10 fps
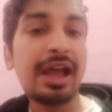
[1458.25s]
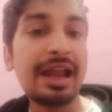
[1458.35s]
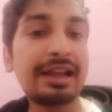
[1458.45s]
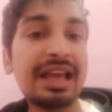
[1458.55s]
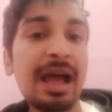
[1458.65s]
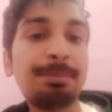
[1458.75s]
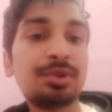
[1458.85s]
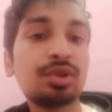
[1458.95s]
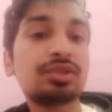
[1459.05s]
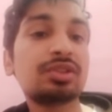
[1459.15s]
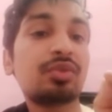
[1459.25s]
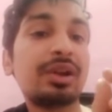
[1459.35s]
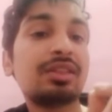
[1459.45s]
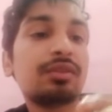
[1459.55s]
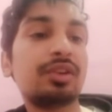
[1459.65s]
And gap shows the
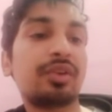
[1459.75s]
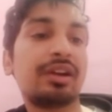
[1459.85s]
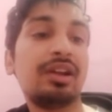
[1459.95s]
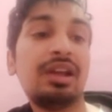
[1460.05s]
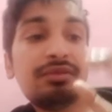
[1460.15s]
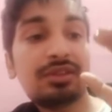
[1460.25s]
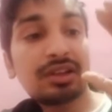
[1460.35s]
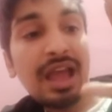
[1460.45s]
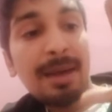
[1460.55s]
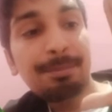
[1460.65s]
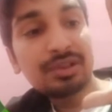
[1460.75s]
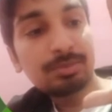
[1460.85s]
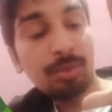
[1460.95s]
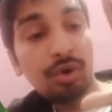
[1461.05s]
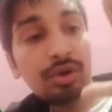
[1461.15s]
strength of the trend. If the gap is
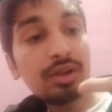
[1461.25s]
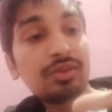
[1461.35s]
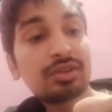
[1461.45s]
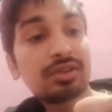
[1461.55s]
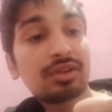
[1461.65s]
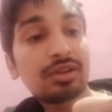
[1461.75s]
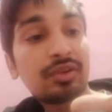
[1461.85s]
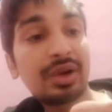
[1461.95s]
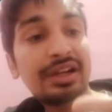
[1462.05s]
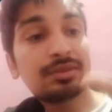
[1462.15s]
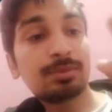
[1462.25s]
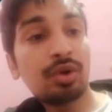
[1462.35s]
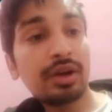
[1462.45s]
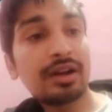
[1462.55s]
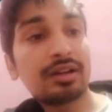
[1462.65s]
more, the trend is
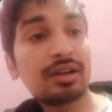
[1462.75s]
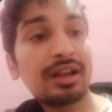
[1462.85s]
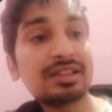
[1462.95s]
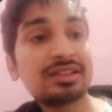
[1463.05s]
more, and less,